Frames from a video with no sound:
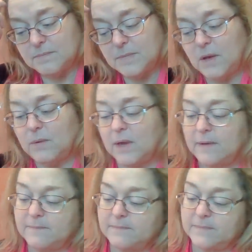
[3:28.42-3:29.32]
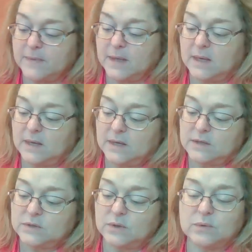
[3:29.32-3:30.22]
Okay,
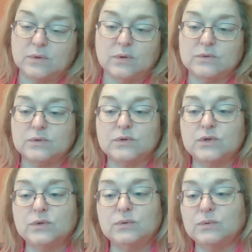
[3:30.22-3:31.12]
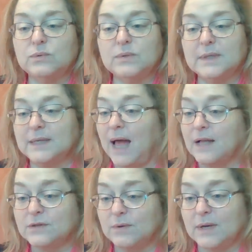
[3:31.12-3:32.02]
so those are two
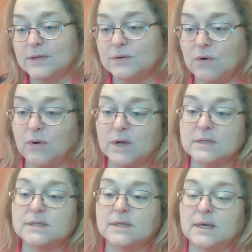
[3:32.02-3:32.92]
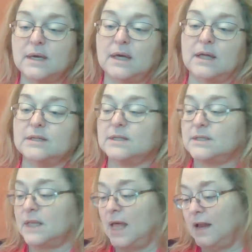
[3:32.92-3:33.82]
not so nice cards. There's
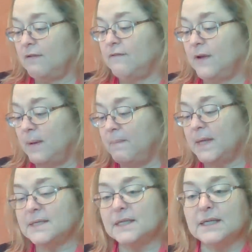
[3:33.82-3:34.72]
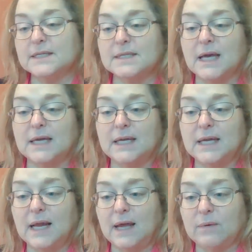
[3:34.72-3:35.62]
a lot of mental anxiety
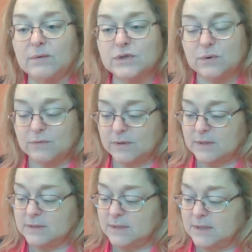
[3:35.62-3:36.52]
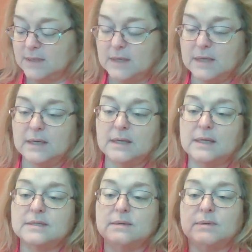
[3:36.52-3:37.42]
and anguish over this.
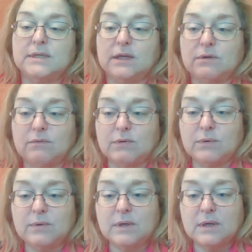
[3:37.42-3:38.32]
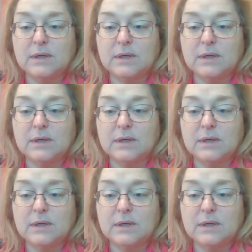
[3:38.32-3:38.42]
Let's see what's at the root.